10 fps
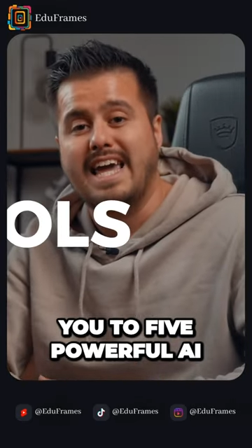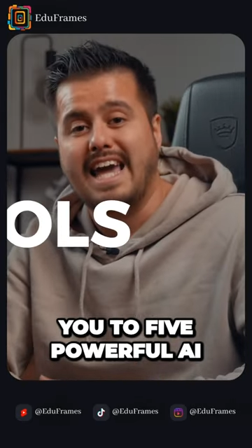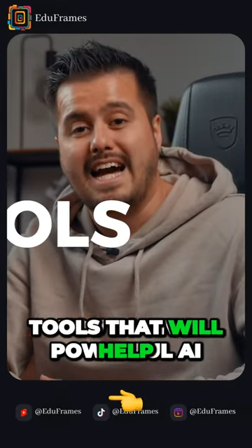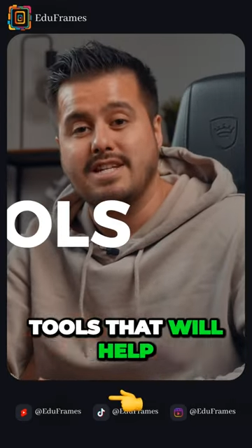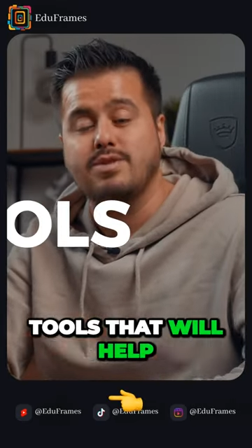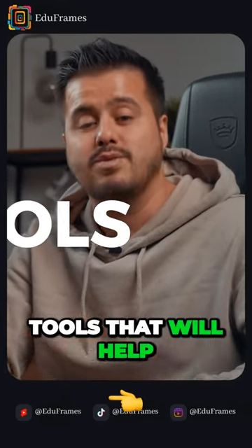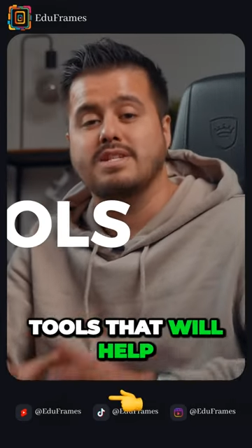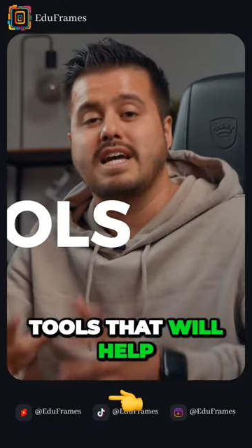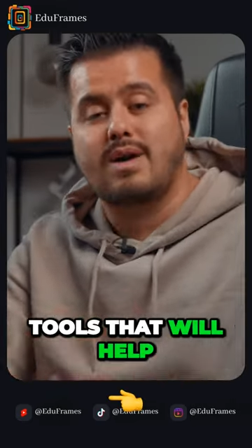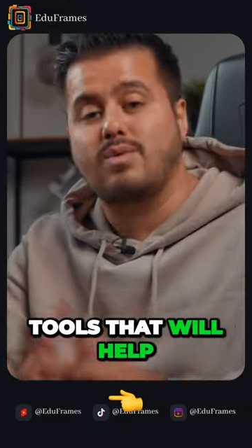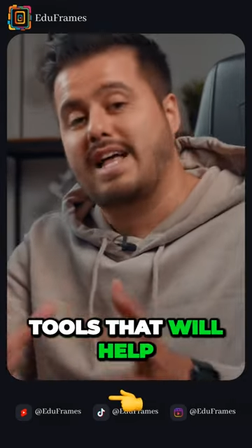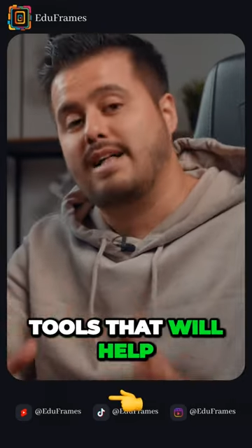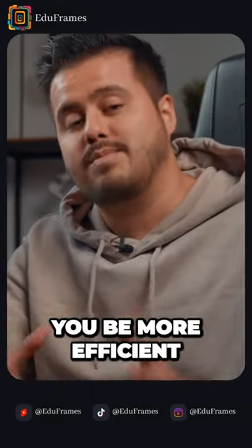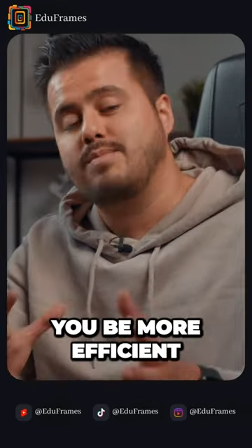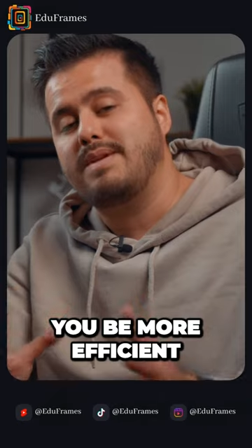AI tools that will
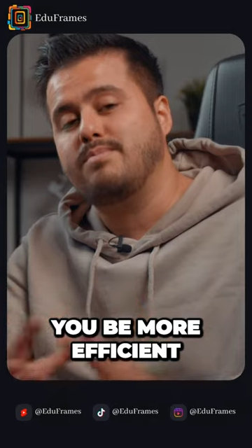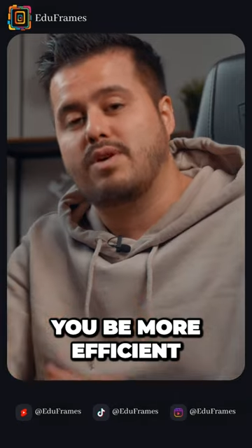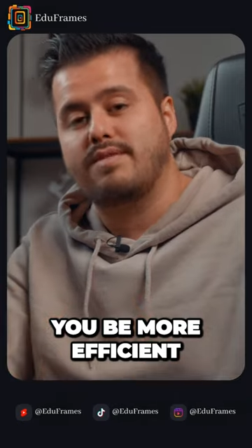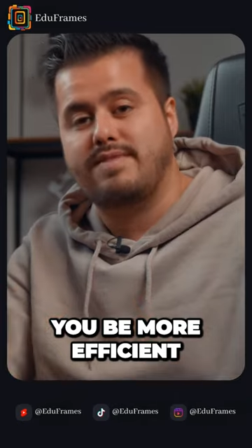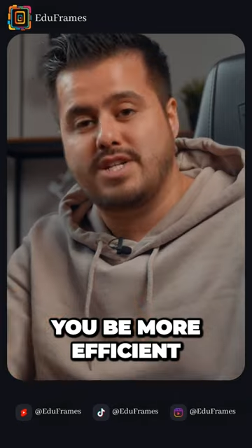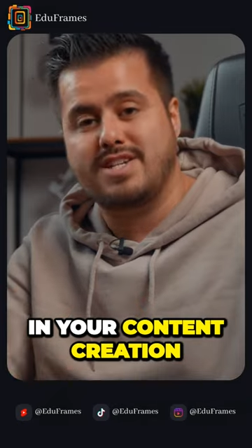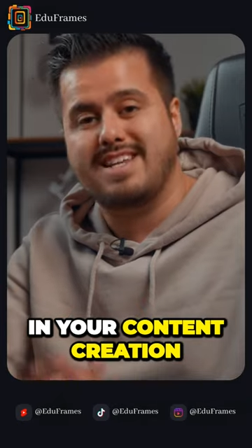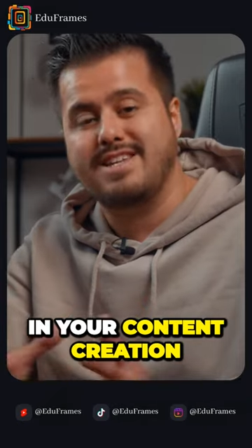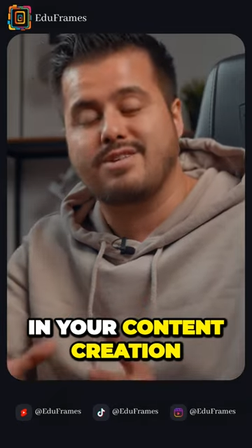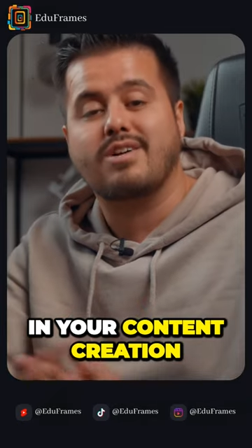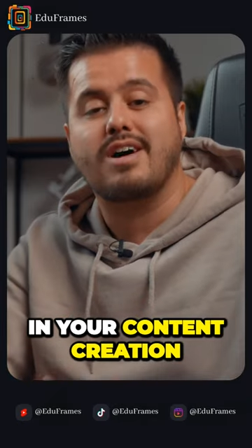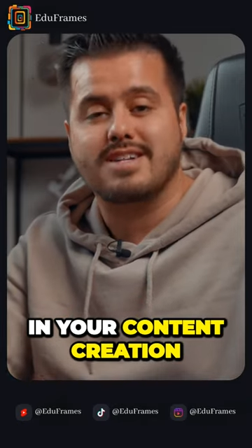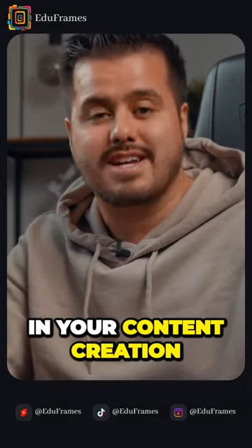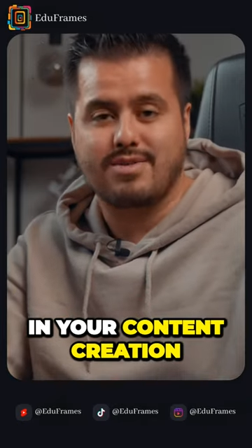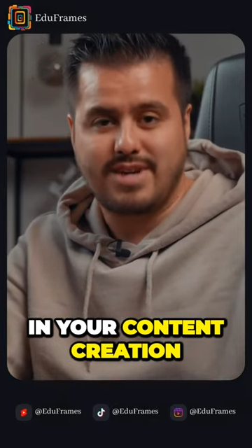help you be more efficient in your
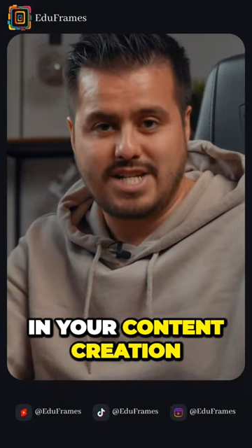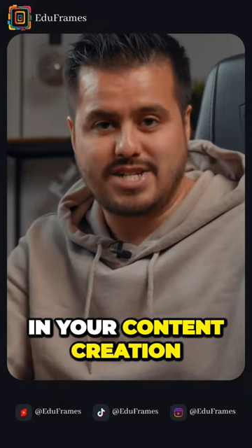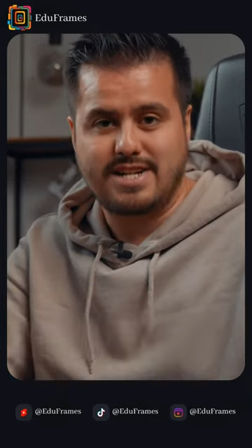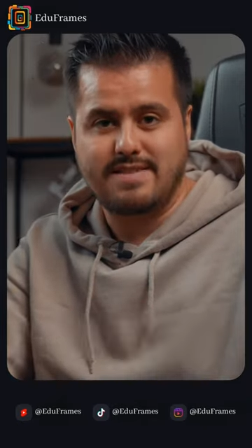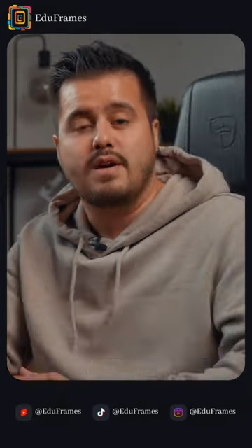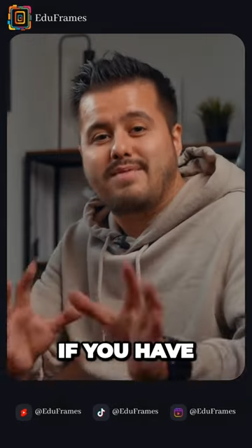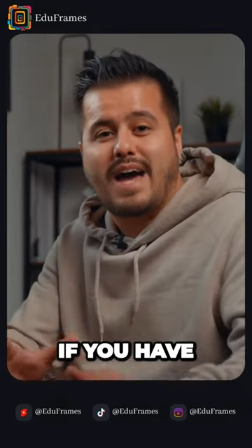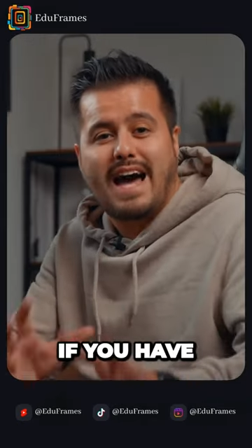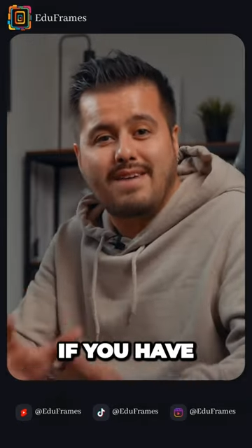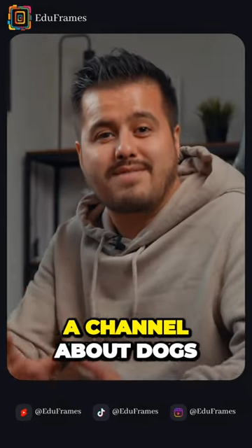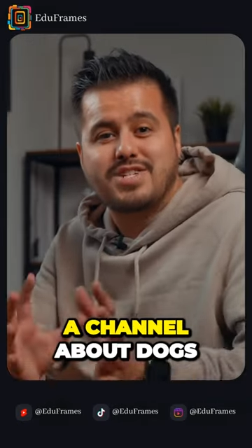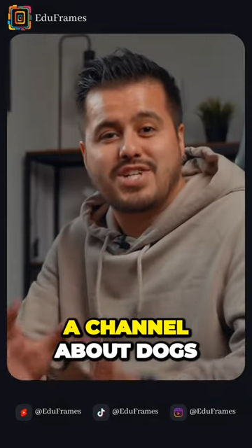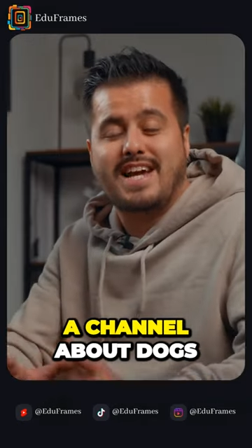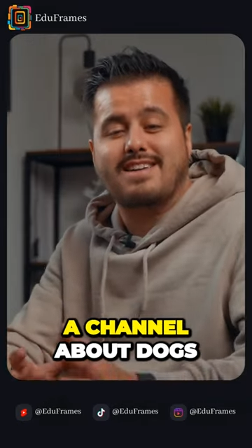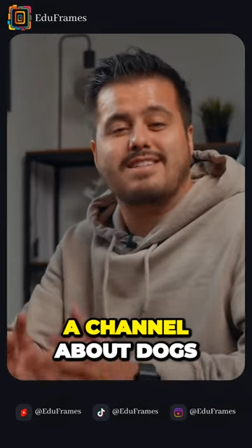content creation. If you have a
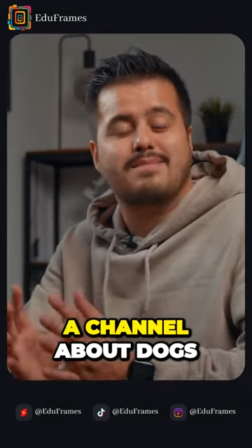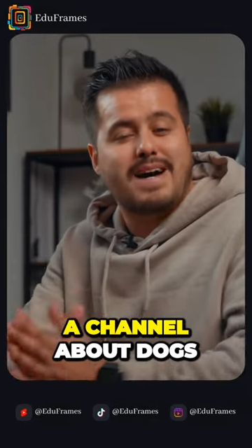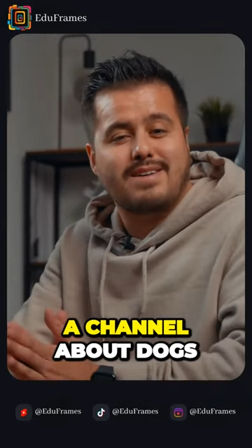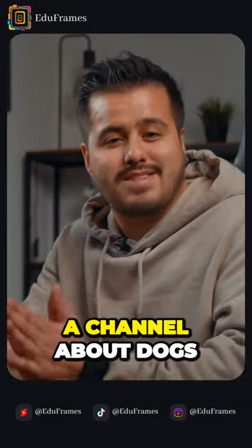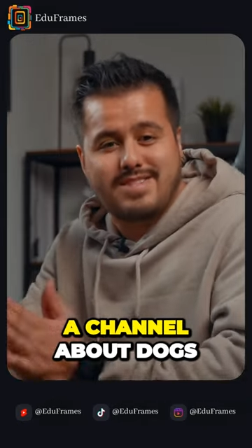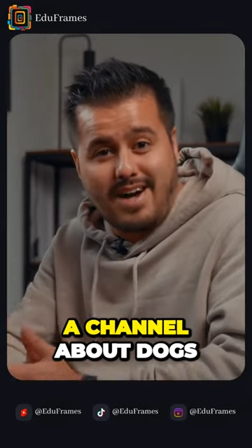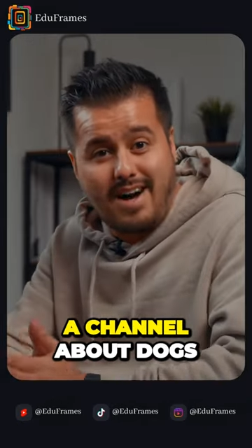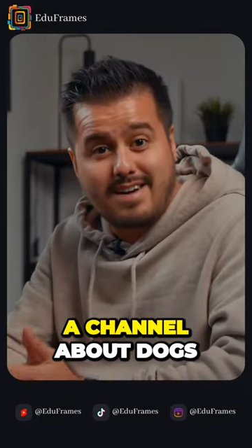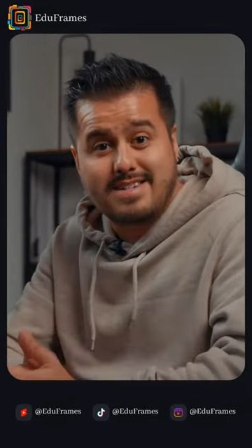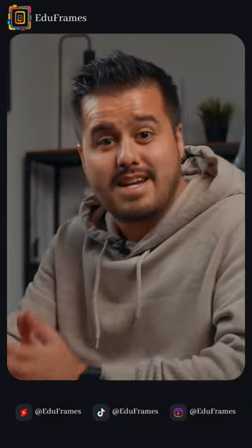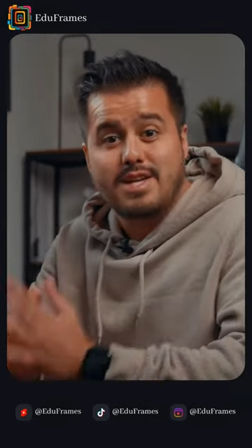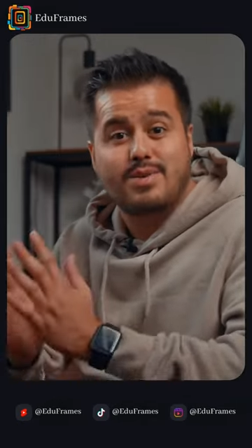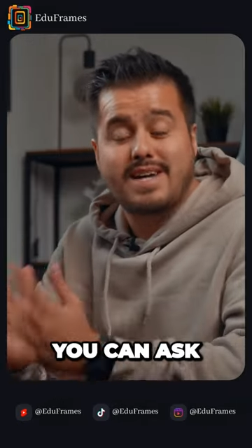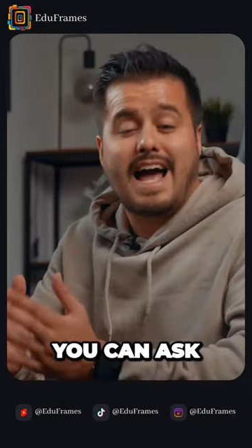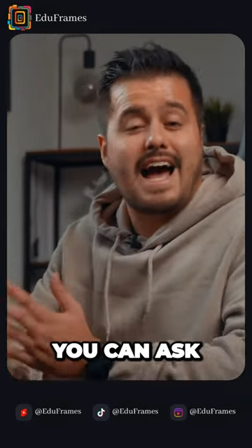channel about dogs, you
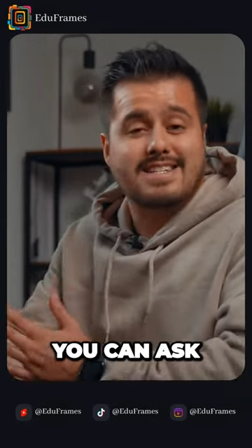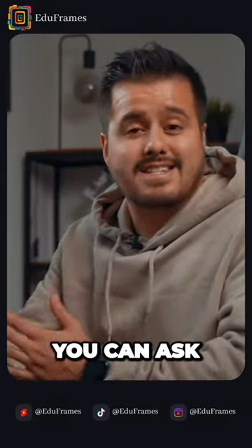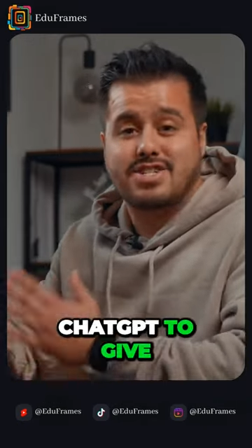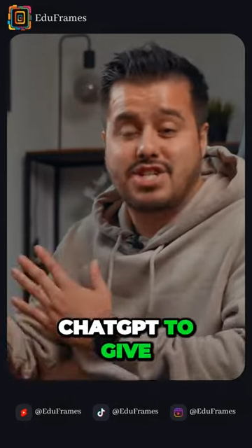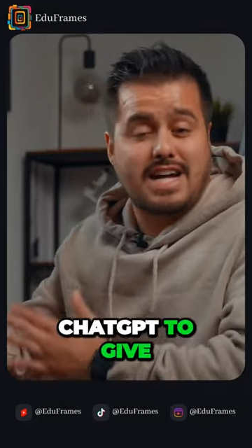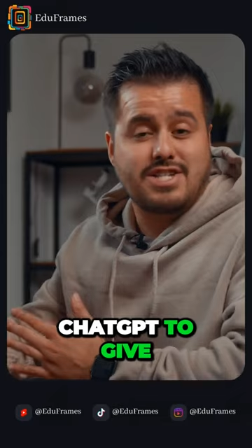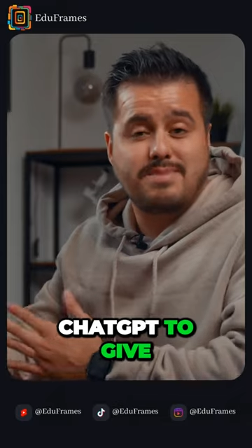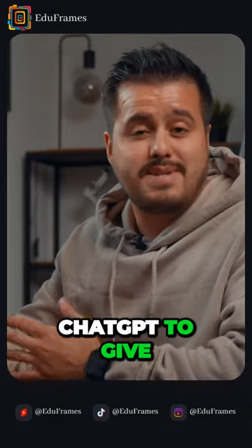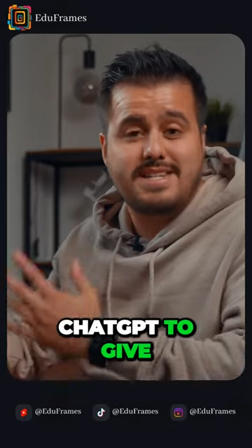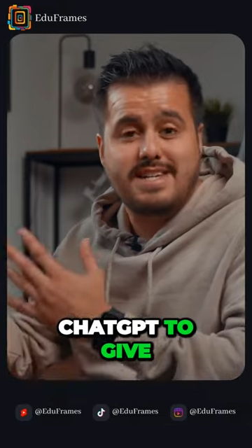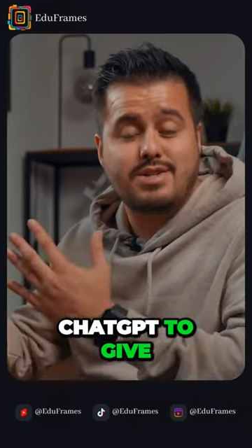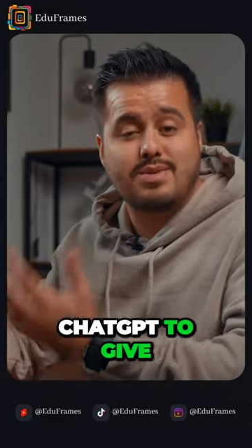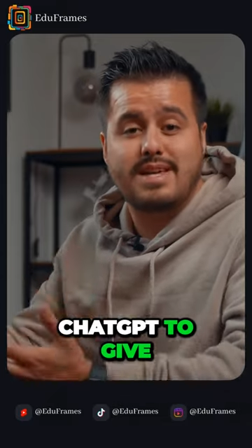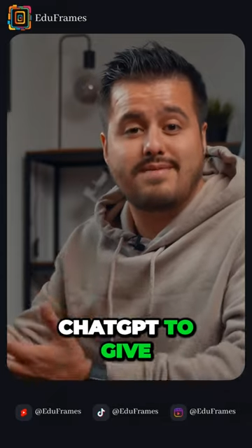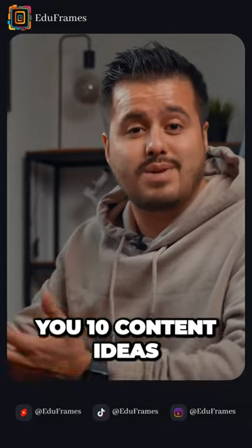can ask ChatGPT to
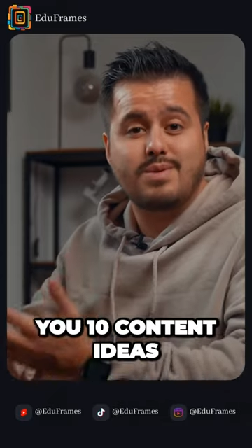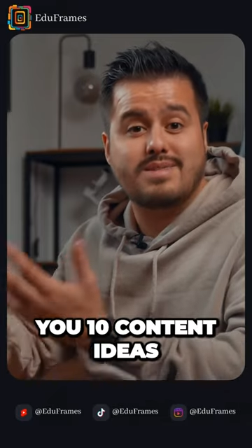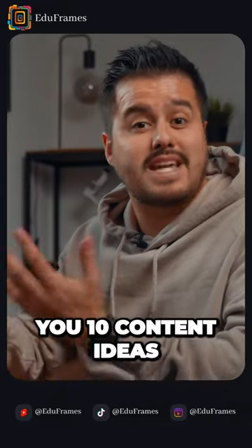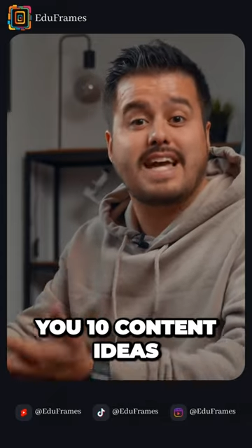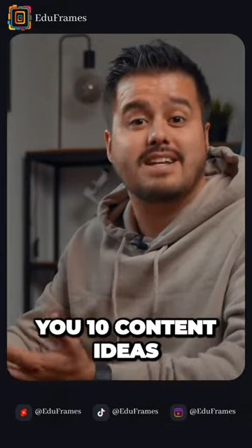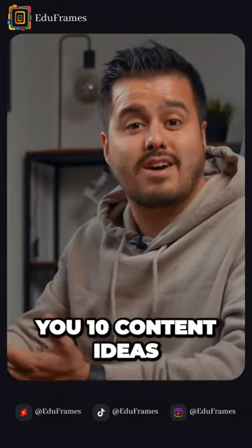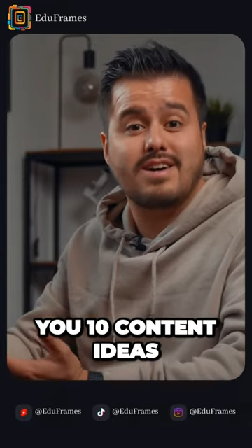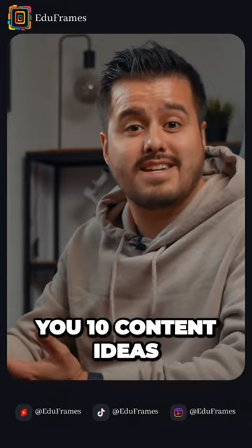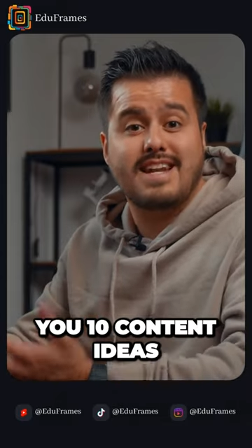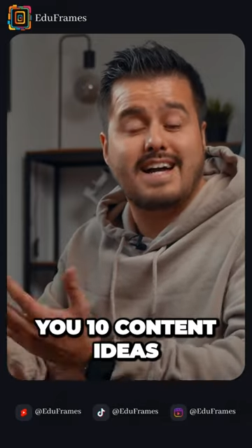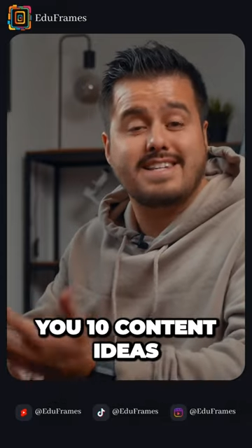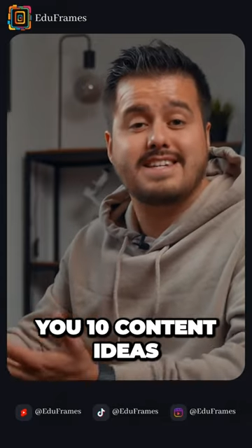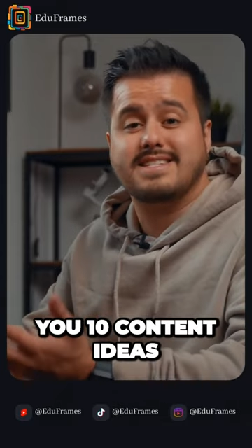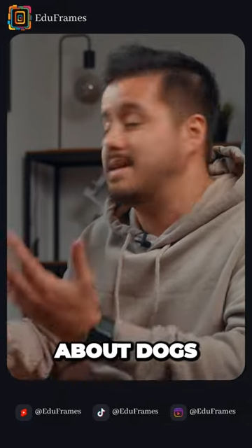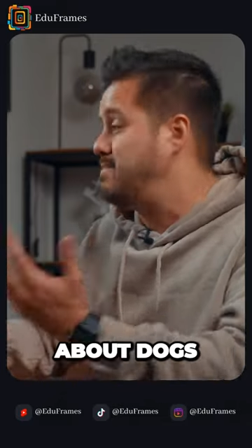give you 10 content
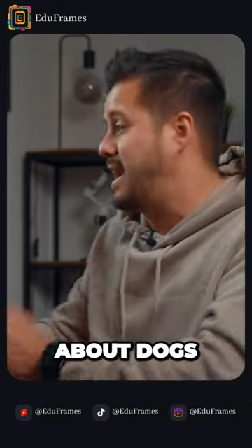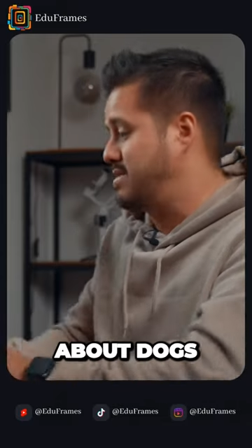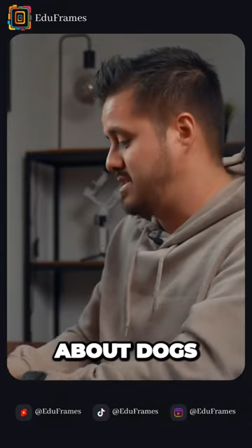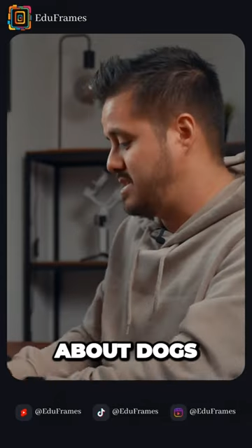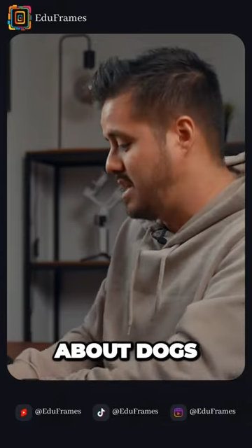ideas about